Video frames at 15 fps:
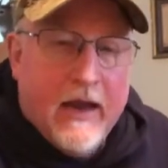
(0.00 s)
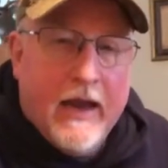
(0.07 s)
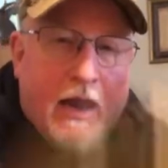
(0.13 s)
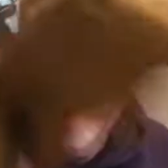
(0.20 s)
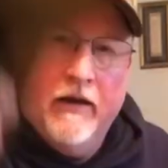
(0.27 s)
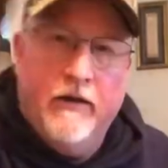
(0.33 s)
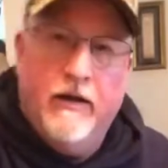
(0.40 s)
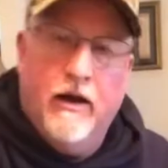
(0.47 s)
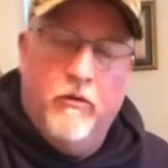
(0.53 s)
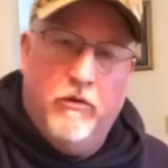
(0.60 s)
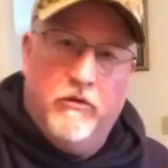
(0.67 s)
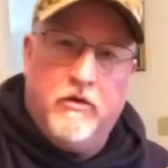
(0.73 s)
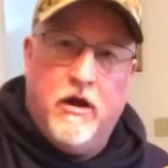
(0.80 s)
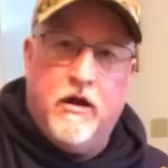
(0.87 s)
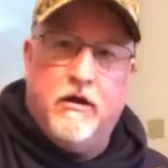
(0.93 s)
and uh,
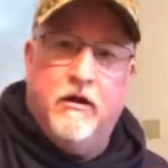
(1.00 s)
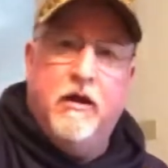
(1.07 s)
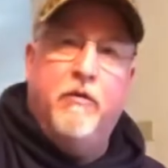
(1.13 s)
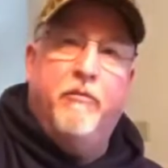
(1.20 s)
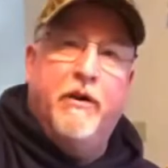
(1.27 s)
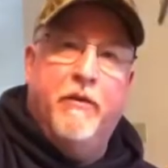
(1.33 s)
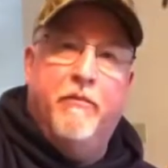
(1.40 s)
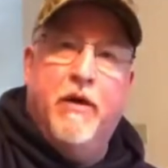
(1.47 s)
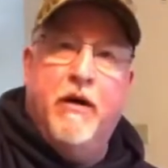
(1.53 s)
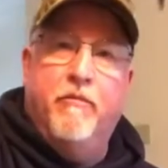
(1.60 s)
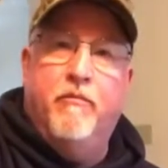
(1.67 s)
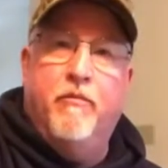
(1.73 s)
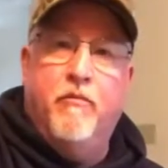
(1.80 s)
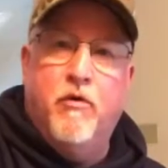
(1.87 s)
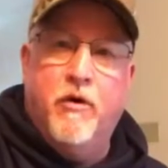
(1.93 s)
we'll talk a little bit
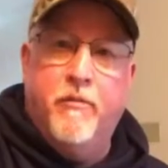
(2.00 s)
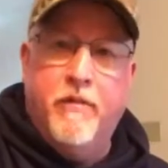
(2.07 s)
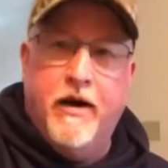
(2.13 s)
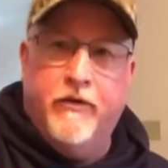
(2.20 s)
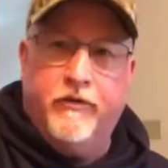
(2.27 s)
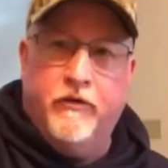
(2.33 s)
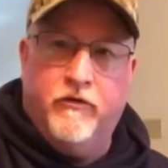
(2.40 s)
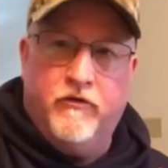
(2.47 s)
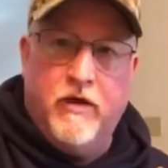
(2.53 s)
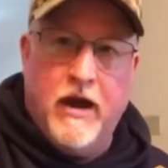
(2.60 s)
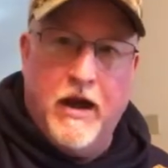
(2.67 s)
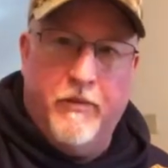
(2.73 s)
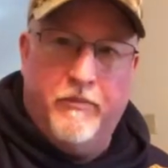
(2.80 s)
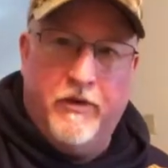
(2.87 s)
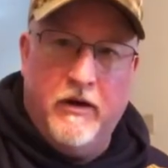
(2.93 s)
about more about the
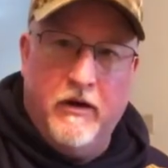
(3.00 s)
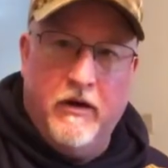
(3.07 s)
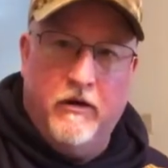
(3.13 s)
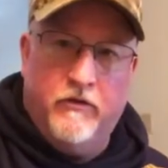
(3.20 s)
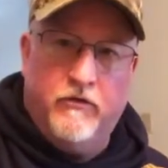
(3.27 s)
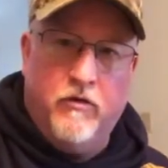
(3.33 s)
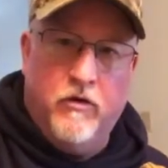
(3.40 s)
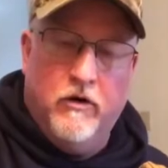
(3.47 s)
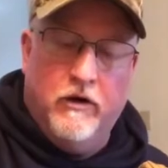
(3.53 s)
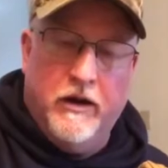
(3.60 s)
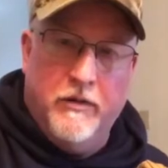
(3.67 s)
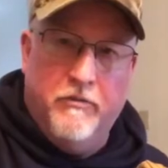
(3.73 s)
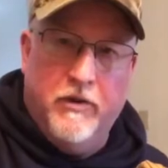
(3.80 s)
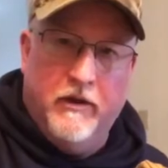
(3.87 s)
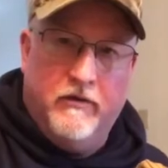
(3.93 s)
strap here
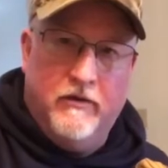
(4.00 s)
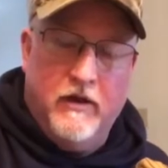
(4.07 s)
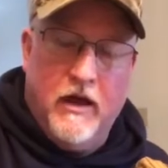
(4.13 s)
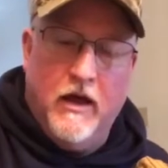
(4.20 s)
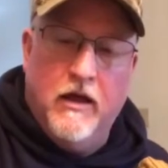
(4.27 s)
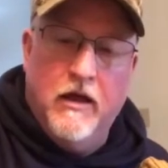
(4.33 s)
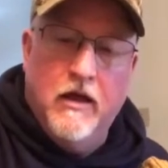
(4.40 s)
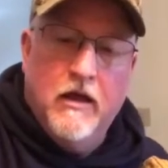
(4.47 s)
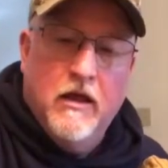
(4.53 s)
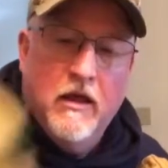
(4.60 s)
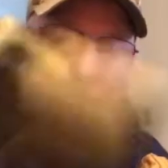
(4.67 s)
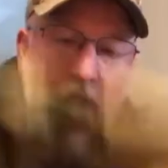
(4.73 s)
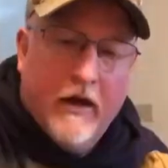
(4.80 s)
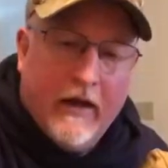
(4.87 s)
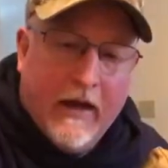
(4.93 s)
shortly but uh,
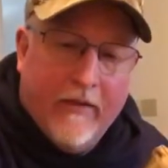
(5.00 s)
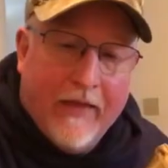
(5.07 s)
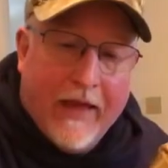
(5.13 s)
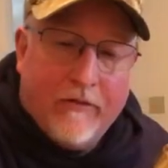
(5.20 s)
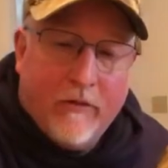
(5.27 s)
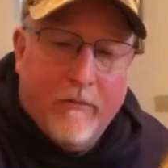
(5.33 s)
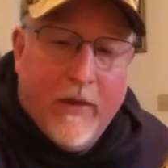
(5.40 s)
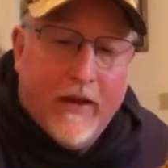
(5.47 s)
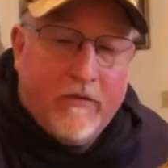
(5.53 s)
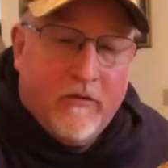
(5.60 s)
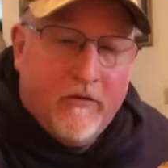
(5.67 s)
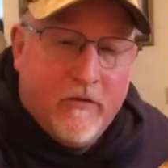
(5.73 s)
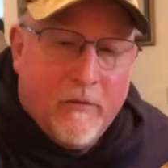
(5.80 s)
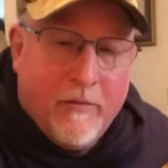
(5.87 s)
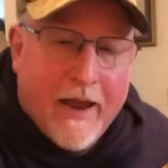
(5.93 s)
again that's a
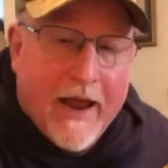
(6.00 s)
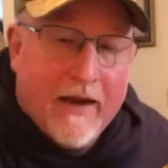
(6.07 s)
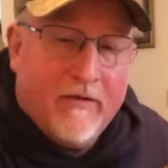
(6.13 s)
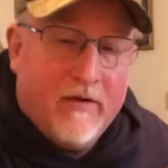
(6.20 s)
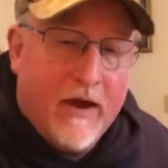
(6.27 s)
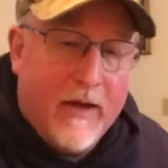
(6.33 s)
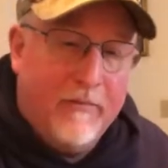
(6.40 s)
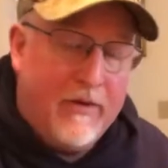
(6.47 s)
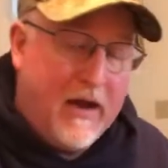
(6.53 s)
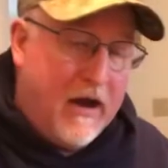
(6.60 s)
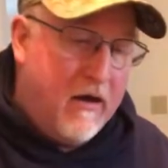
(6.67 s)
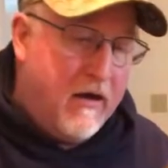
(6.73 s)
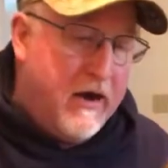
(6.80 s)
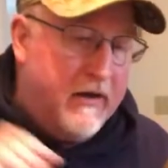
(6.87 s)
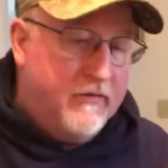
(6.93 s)
messenger bag type
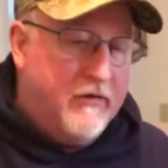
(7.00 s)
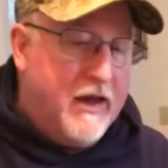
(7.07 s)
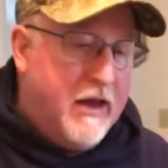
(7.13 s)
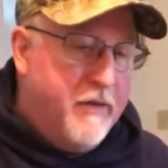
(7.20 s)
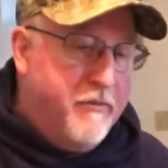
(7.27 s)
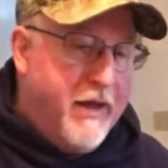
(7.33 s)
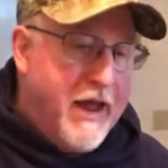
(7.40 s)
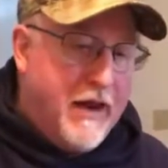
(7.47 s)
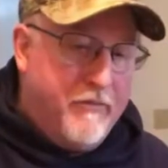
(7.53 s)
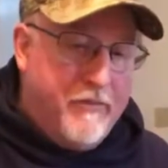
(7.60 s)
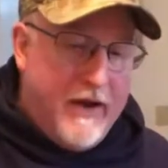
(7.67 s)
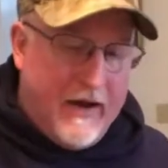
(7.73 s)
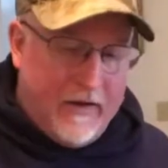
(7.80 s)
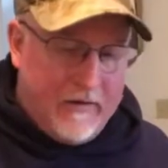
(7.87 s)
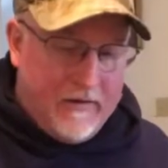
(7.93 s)
carry it's not a
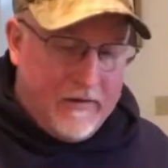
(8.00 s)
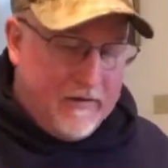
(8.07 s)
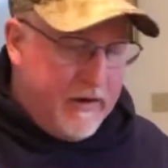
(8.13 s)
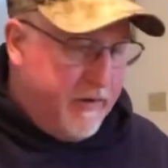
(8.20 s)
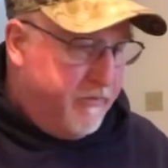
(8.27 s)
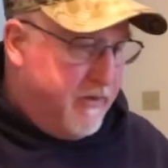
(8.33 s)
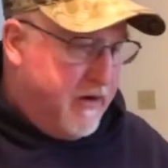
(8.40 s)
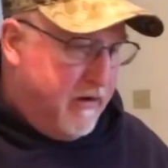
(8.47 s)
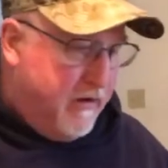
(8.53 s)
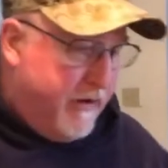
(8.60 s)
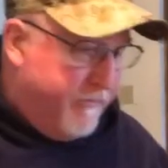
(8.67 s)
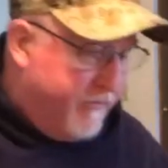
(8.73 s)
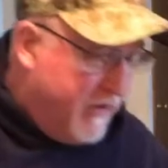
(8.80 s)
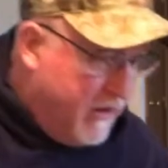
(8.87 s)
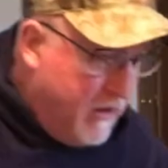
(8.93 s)
backpack type
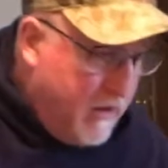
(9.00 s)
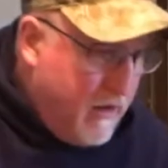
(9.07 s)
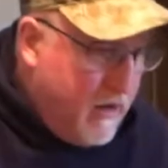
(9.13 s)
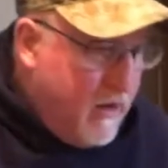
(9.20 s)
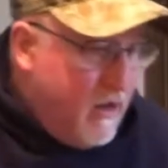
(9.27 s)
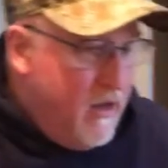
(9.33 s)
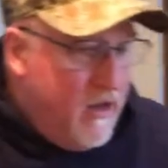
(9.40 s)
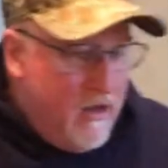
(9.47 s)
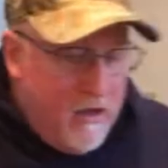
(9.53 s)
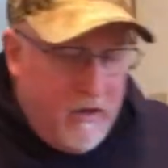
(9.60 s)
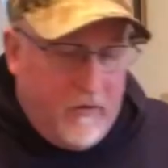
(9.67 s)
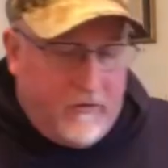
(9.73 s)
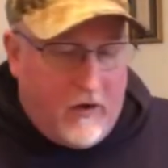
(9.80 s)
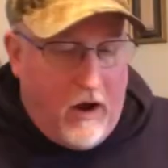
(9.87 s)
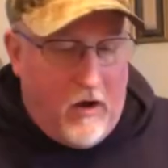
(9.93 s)
carry
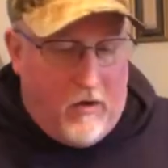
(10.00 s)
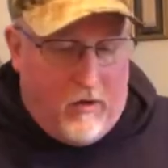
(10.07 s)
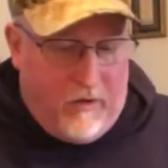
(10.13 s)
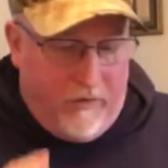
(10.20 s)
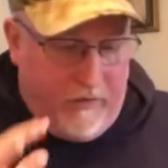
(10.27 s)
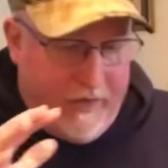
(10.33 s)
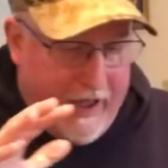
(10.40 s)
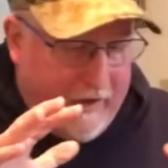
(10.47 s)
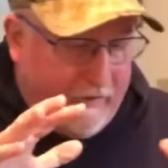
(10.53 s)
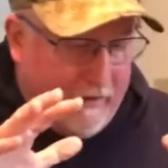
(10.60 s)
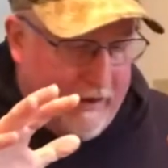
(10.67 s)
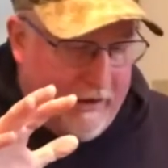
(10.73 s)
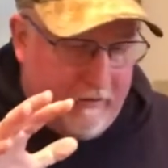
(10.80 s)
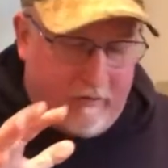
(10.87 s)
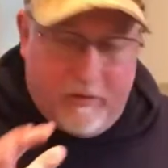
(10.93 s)
so that
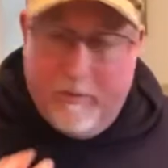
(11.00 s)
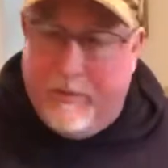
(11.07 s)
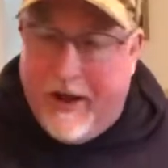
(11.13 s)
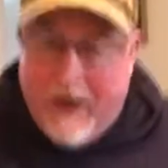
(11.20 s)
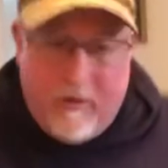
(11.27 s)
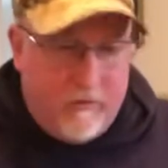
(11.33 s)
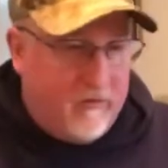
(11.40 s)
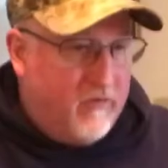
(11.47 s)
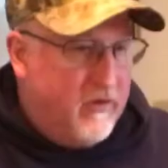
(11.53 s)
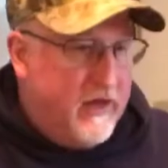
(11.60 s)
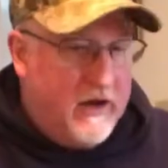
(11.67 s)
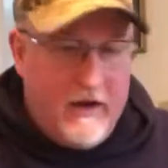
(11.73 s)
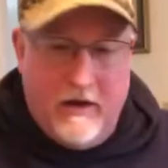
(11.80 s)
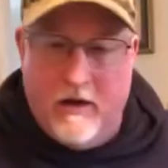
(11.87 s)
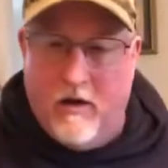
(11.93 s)
is the pouch
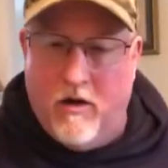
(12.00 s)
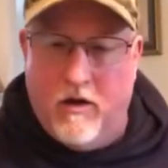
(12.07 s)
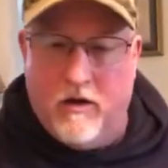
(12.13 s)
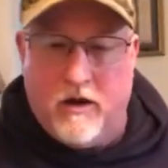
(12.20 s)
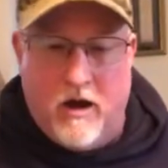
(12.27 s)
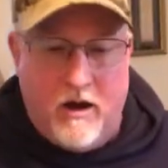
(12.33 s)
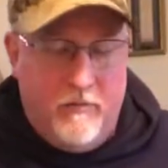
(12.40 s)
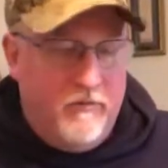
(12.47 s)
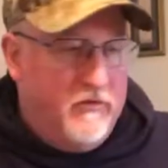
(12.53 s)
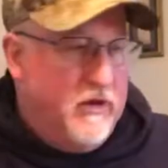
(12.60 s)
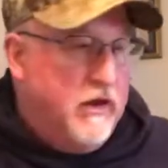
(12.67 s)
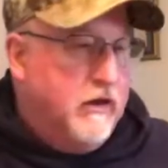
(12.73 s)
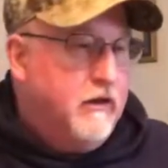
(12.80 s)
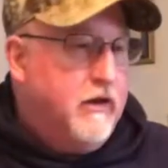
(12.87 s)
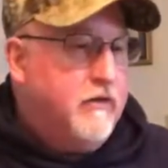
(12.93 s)
that it all comes
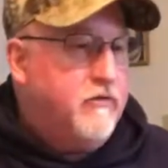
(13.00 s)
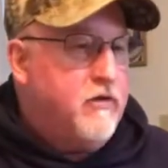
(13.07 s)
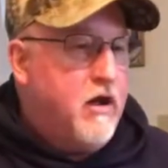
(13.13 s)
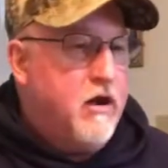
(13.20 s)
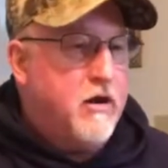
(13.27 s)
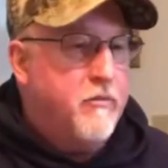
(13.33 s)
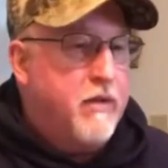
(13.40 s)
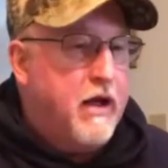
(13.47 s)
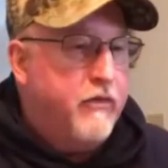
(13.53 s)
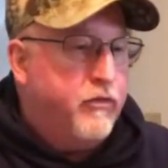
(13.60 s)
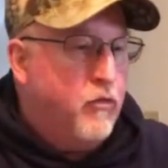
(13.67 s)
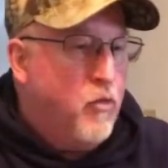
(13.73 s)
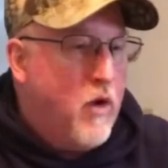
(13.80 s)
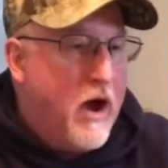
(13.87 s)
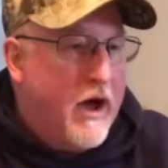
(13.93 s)
in let's talk about
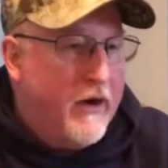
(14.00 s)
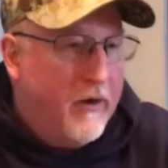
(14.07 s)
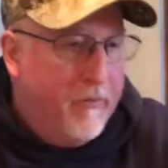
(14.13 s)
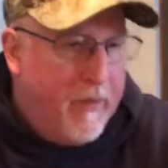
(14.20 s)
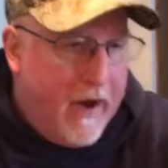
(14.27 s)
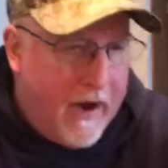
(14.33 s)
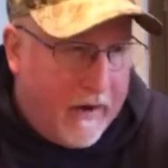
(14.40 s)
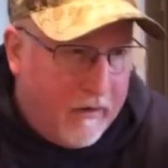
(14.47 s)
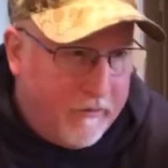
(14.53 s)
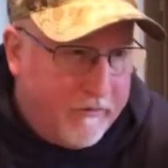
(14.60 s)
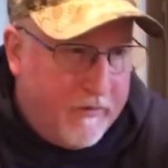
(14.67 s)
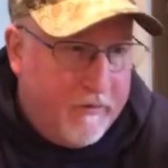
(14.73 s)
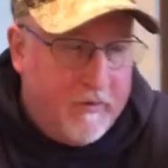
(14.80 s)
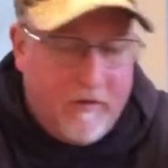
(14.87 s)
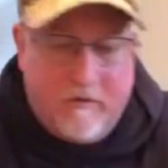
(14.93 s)
the water bottle
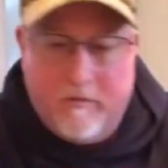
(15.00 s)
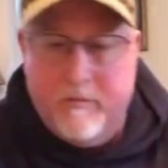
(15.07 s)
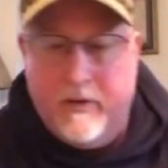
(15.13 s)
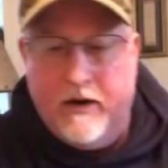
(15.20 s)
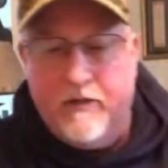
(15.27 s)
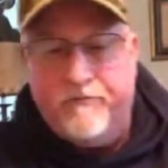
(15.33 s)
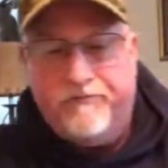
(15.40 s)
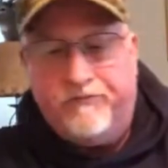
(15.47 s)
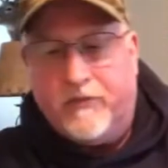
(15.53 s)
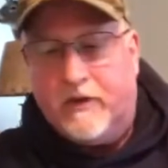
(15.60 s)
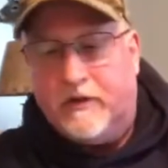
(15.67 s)
for just a minute